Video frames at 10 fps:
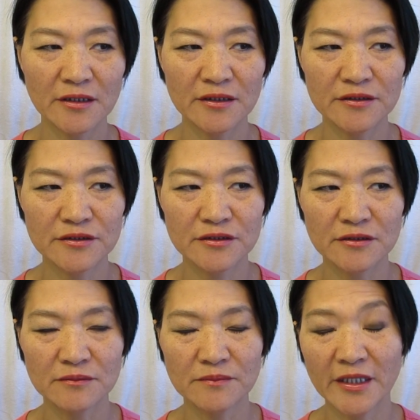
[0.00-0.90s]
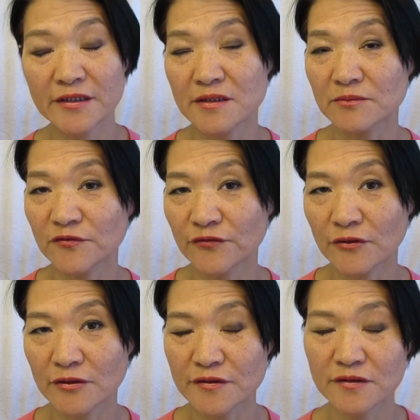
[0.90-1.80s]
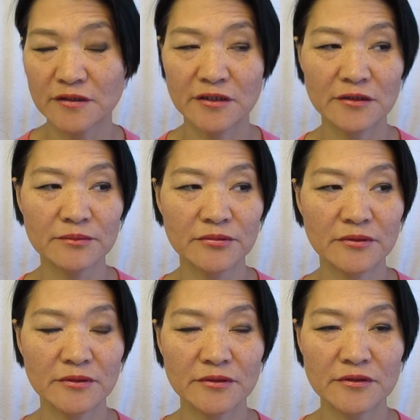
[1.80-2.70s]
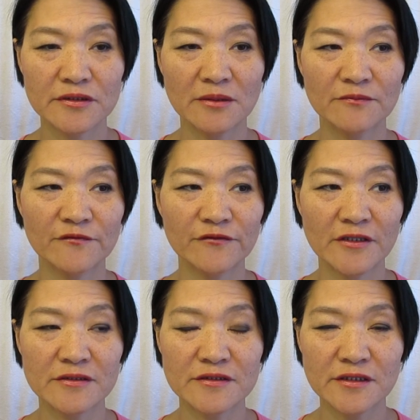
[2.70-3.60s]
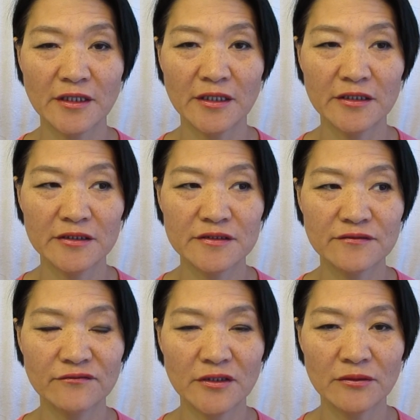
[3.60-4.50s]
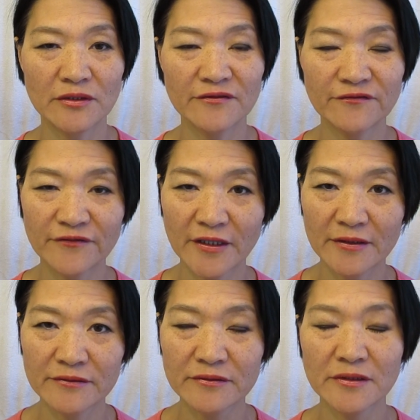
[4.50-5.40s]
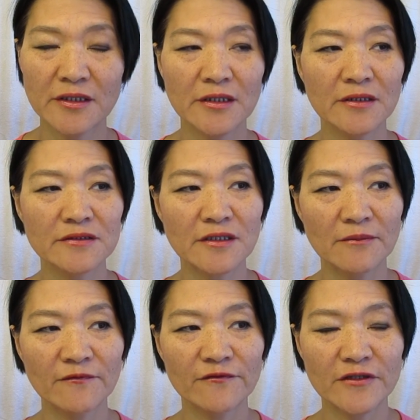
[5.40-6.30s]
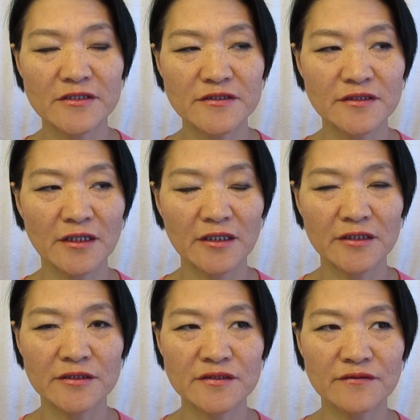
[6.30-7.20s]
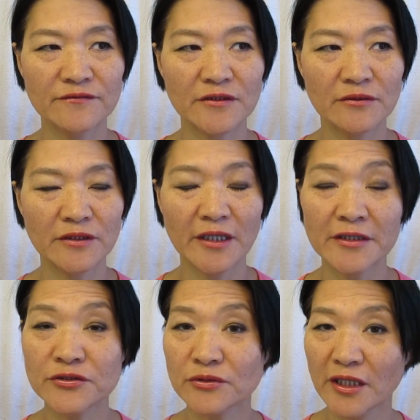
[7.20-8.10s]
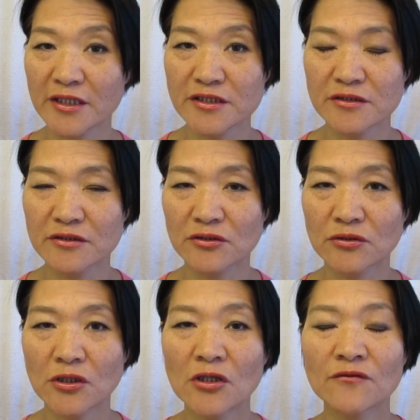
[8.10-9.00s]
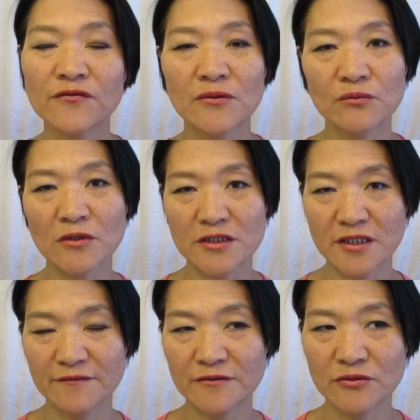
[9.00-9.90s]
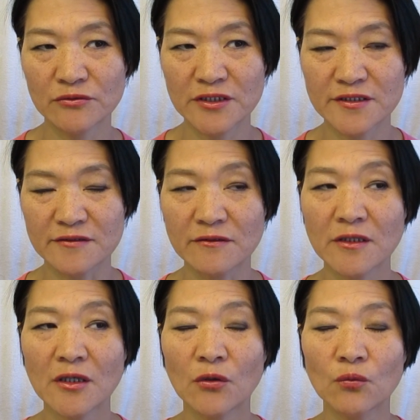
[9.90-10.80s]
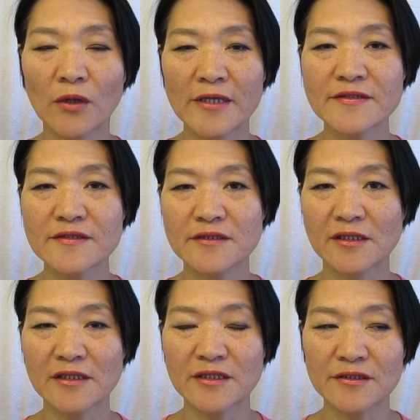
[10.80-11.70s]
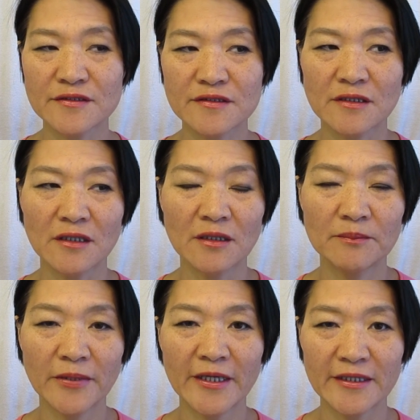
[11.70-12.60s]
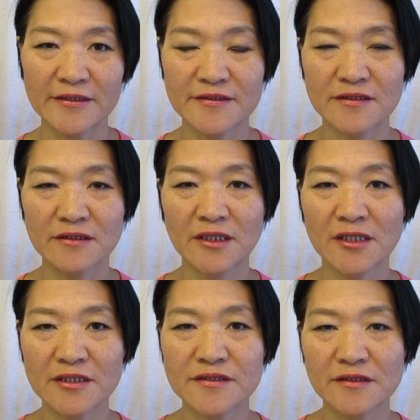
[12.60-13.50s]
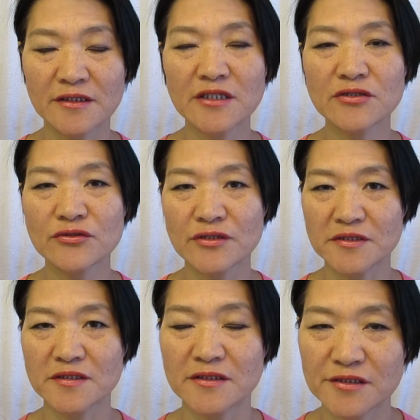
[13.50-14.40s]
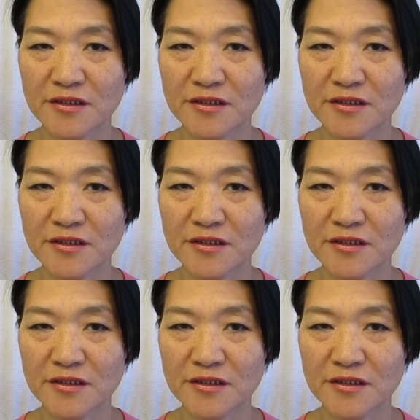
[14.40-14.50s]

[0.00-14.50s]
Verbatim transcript: it uh, makes them fall asleep. Some friends say it's very fun. Some friends say it's very educational for whatever reason. Once there is a base, there is an interest.